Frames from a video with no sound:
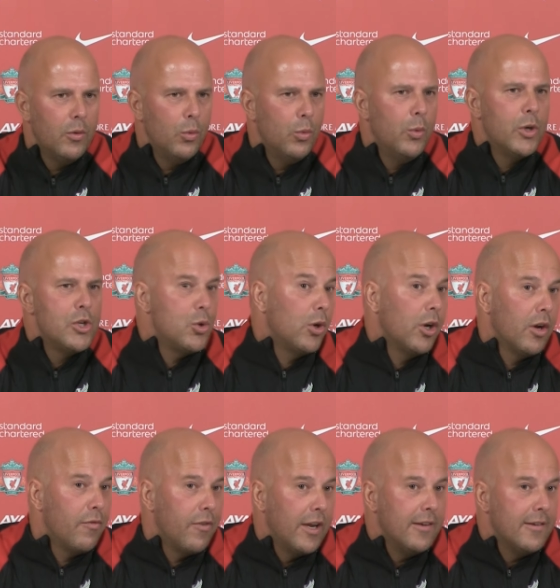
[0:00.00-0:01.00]
which you're going to
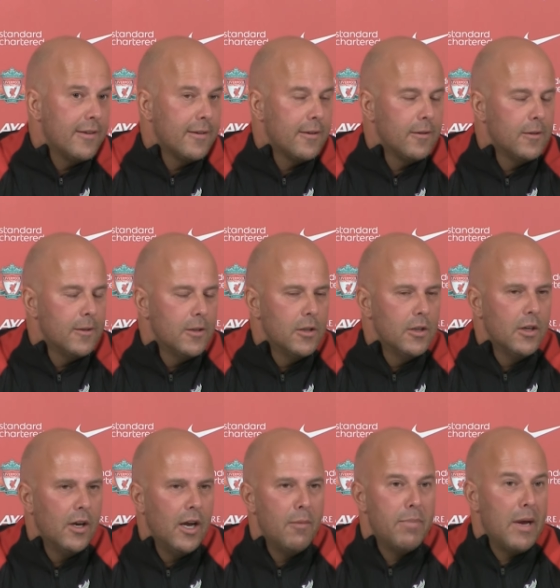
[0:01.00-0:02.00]
face,
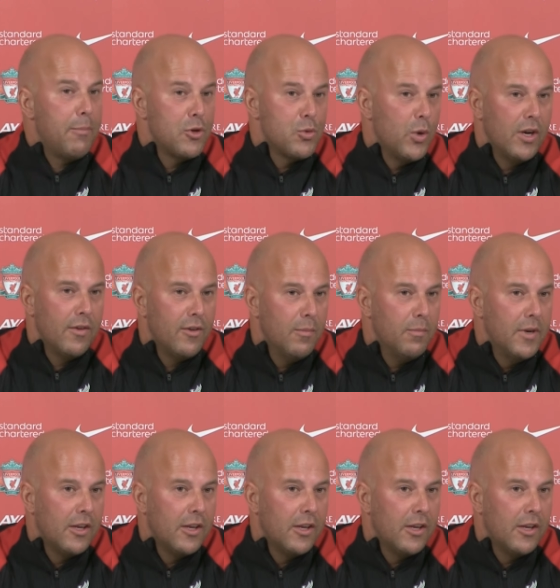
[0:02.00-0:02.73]
and Pep is one of them.